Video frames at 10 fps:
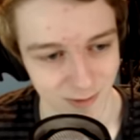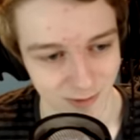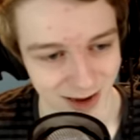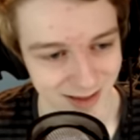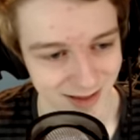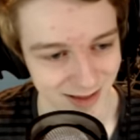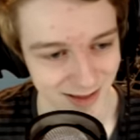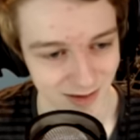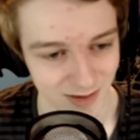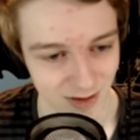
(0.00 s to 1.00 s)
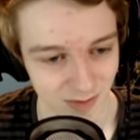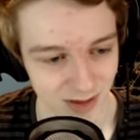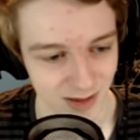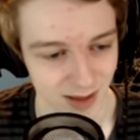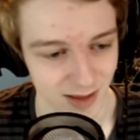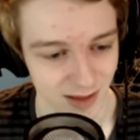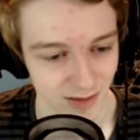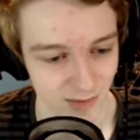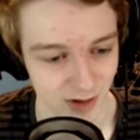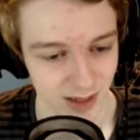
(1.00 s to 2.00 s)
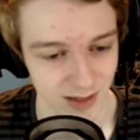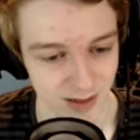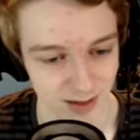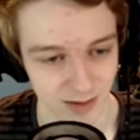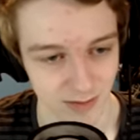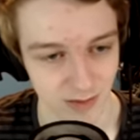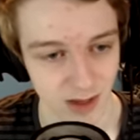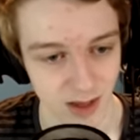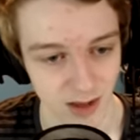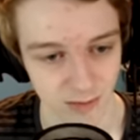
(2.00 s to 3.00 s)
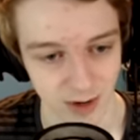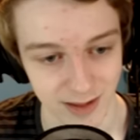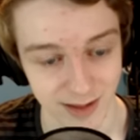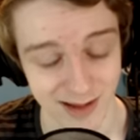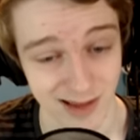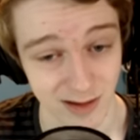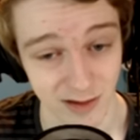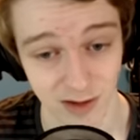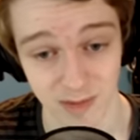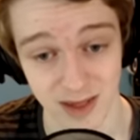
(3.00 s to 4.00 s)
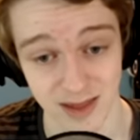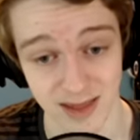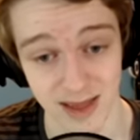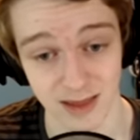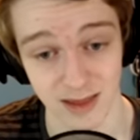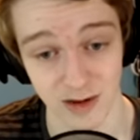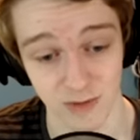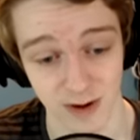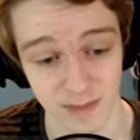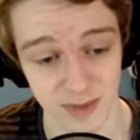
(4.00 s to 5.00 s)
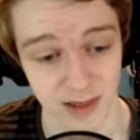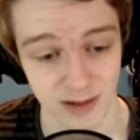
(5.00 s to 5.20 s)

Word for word: race and the zombies, and the other one is the race and the zombies in the crypt.